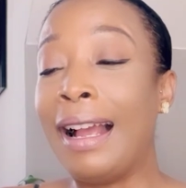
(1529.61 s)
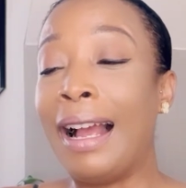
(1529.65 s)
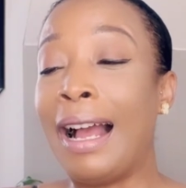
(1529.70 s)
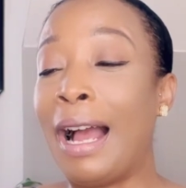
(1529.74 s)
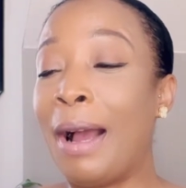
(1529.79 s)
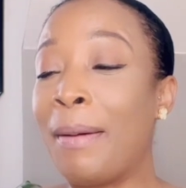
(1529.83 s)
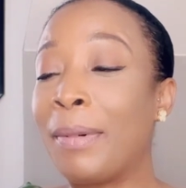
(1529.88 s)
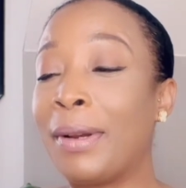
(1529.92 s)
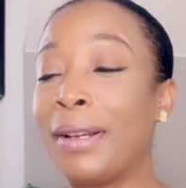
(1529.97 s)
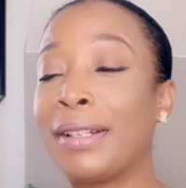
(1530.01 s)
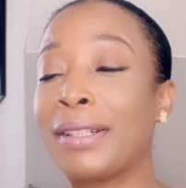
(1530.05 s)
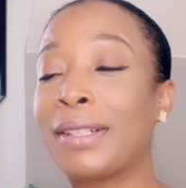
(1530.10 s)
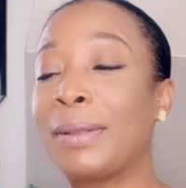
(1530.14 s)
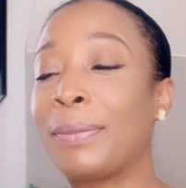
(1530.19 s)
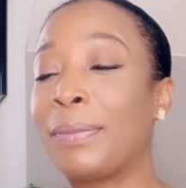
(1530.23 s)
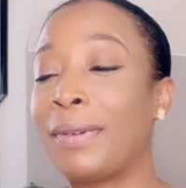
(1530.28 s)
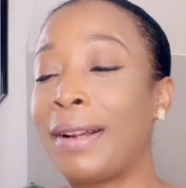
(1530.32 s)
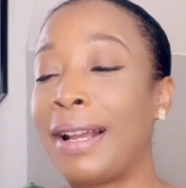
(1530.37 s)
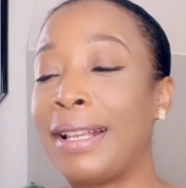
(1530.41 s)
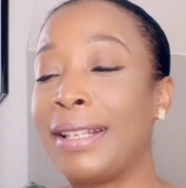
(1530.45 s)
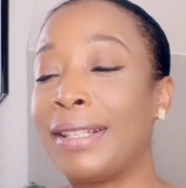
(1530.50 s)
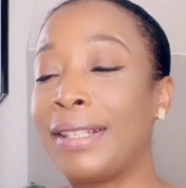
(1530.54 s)
I'm going to
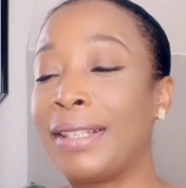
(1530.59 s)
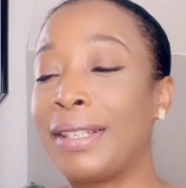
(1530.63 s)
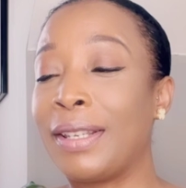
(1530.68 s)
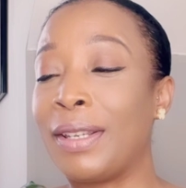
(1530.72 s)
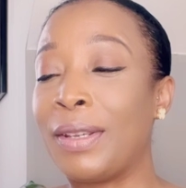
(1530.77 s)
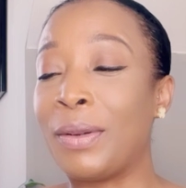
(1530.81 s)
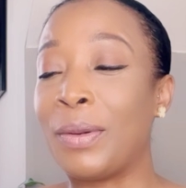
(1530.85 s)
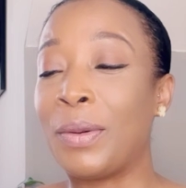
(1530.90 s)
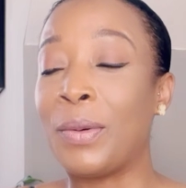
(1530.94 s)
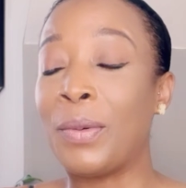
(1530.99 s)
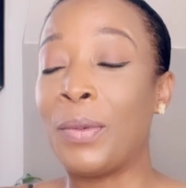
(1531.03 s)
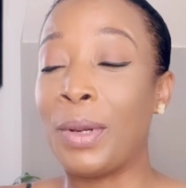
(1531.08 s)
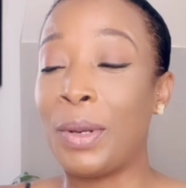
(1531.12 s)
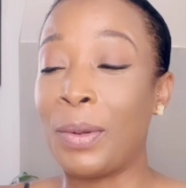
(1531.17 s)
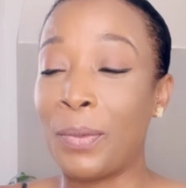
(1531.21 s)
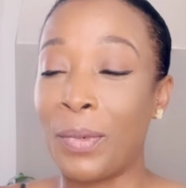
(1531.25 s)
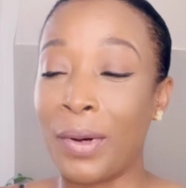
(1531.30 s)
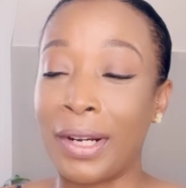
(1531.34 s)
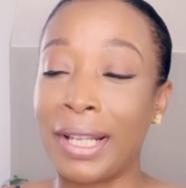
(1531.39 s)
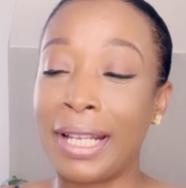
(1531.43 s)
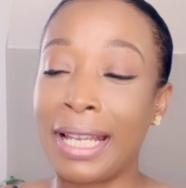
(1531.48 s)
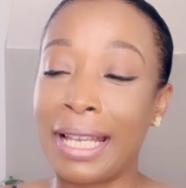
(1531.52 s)
surprise you with
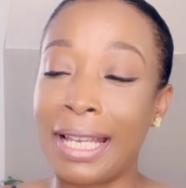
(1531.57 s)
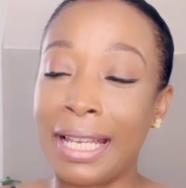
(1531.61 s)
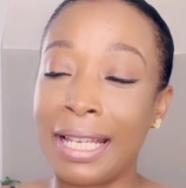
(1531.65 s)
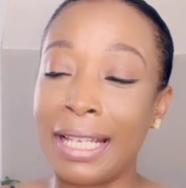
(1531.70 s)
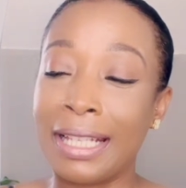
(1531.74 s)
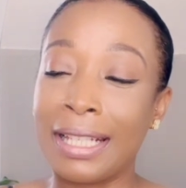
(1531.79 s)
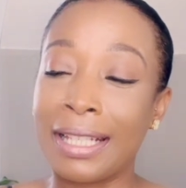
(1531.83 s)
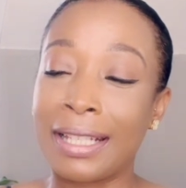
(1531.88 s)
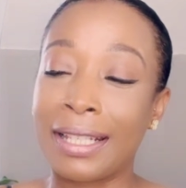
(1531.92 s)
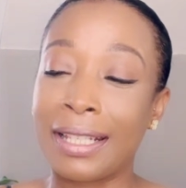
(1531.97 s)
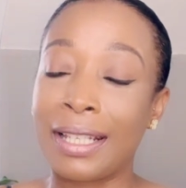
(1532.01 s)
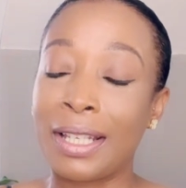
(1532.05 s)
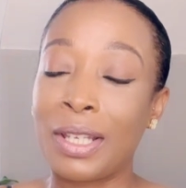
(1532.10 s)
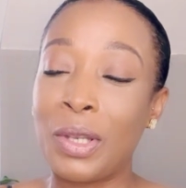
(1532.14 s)
what it is.